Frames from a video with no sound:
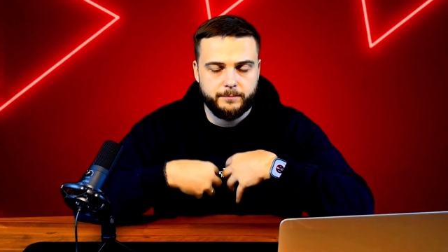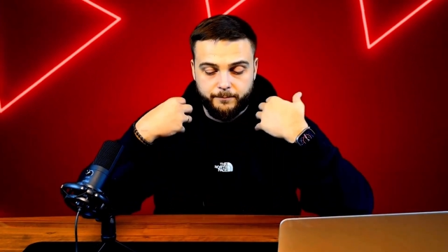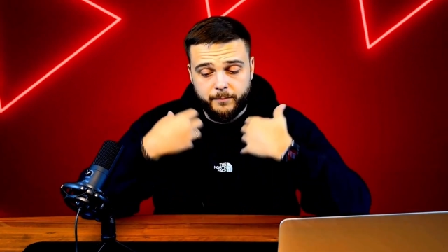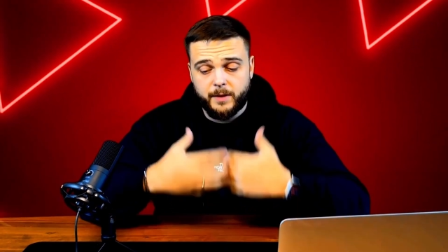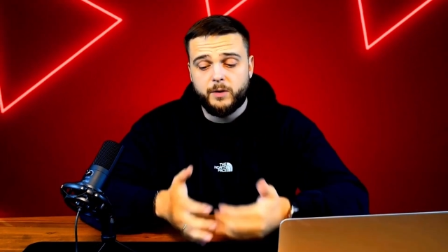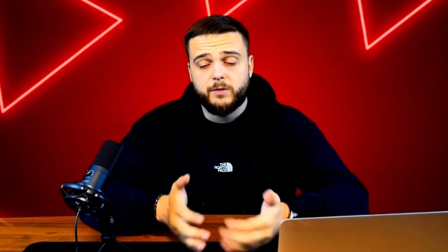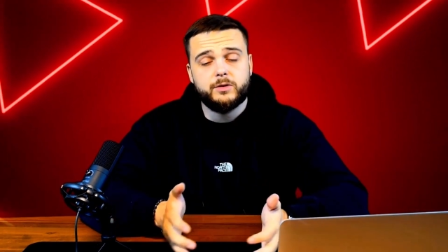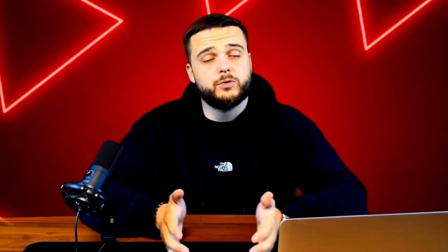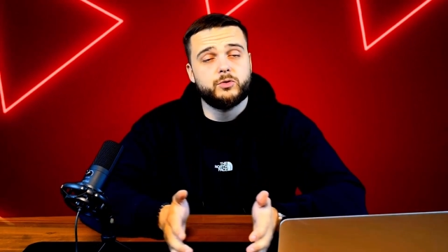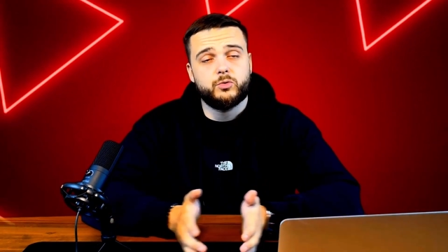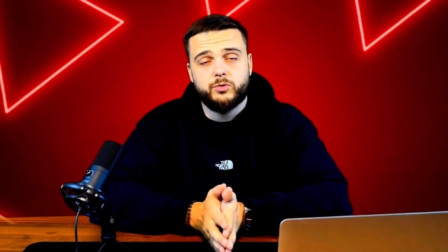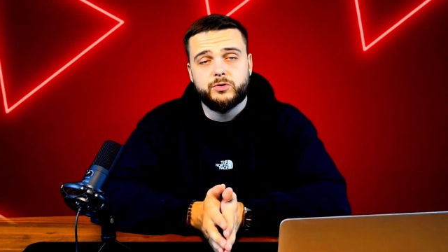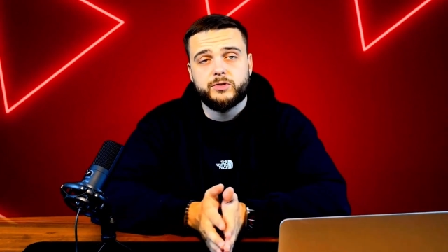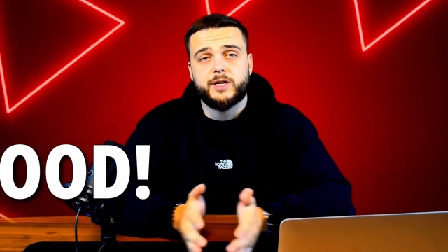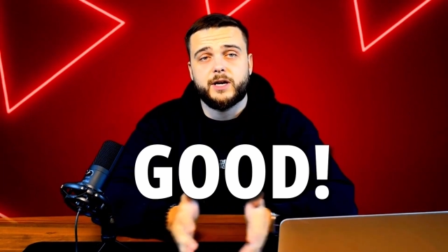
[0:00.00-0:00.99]
Both
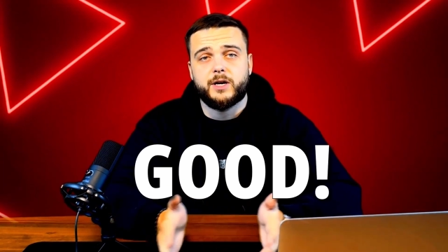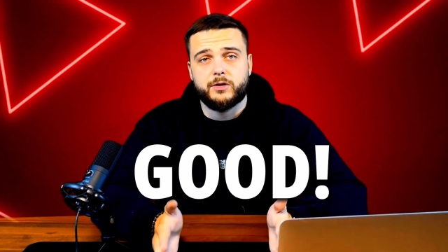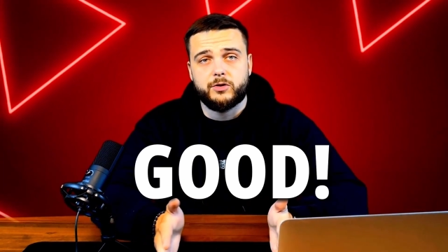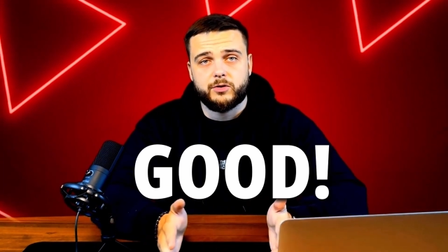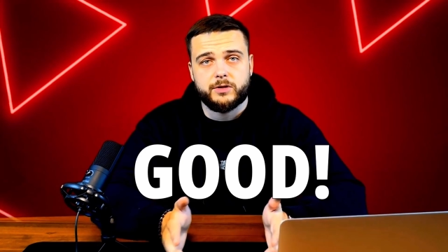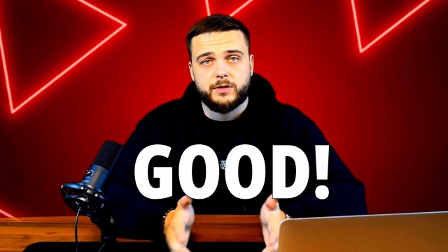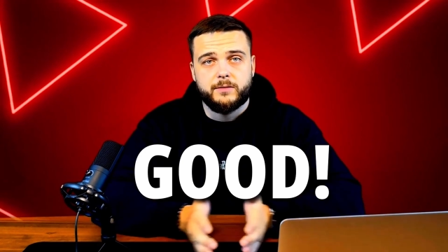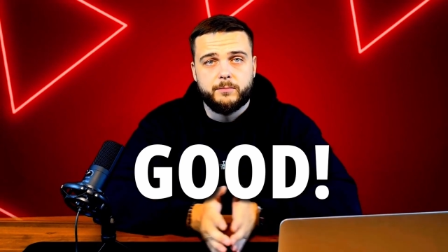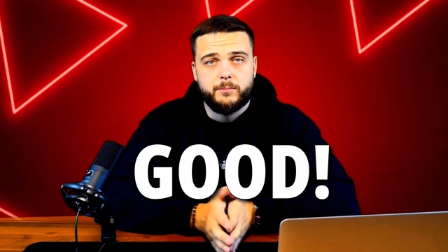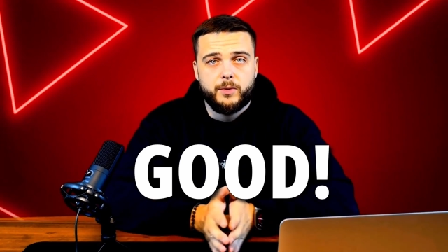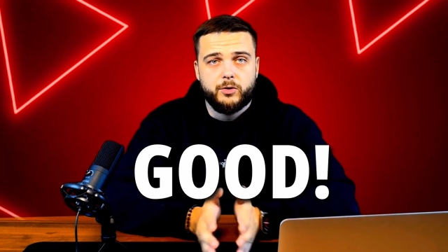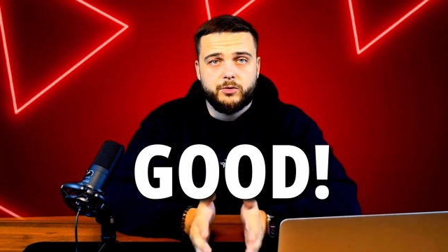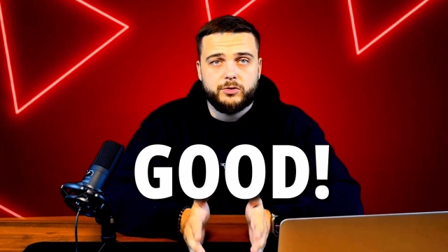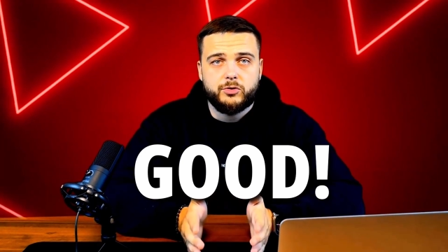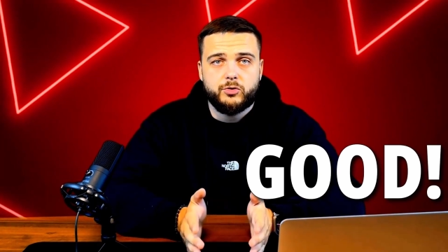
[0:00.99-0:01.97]
tools are good,
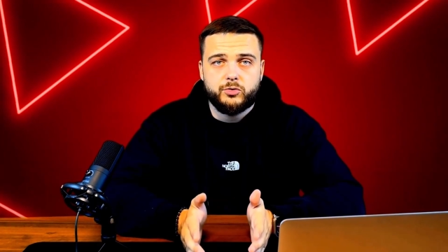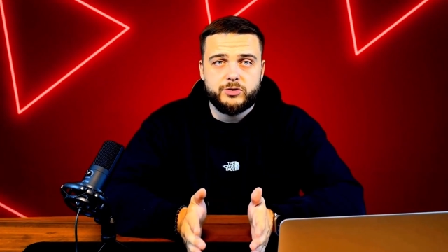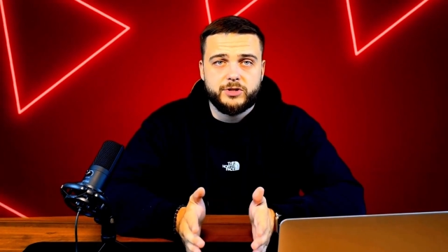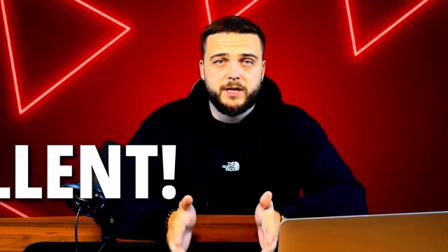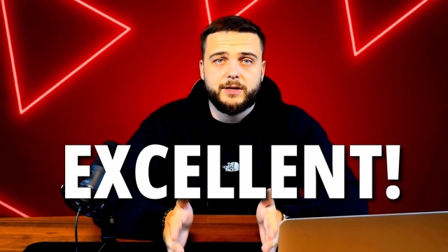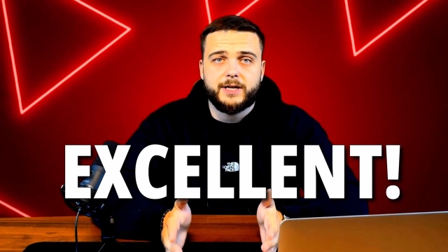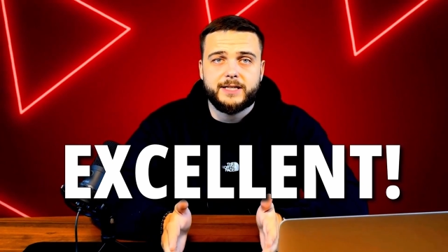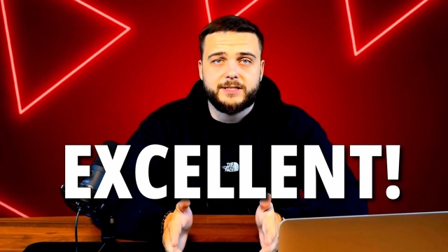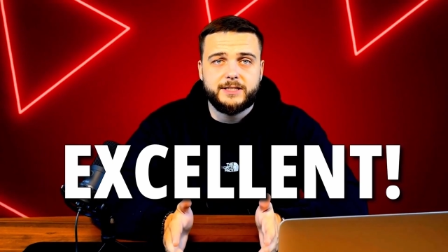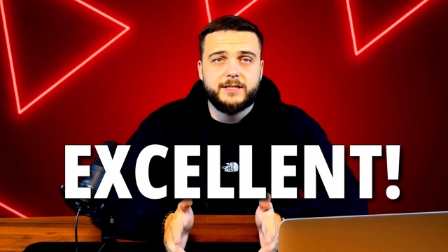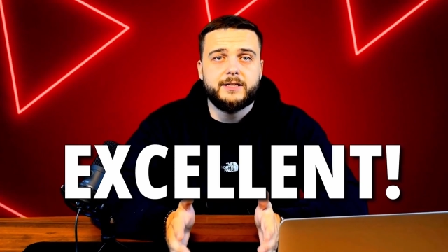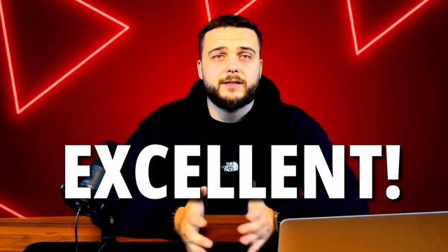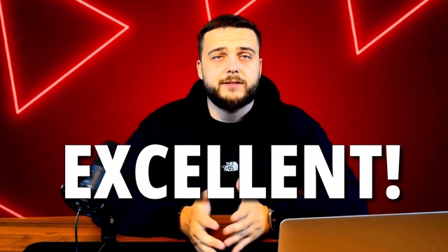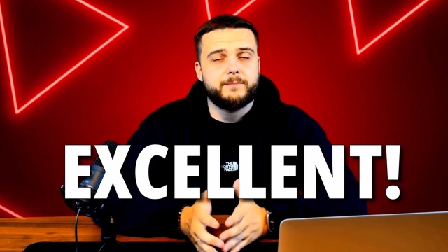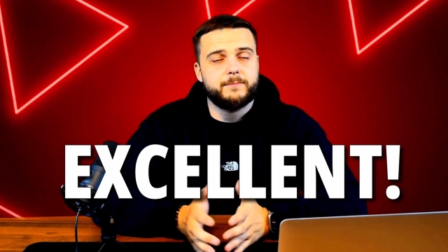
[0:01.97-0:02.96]
both tools are
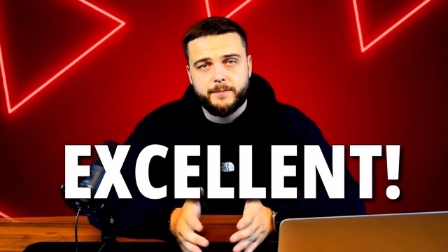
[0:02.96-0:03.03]
excellent.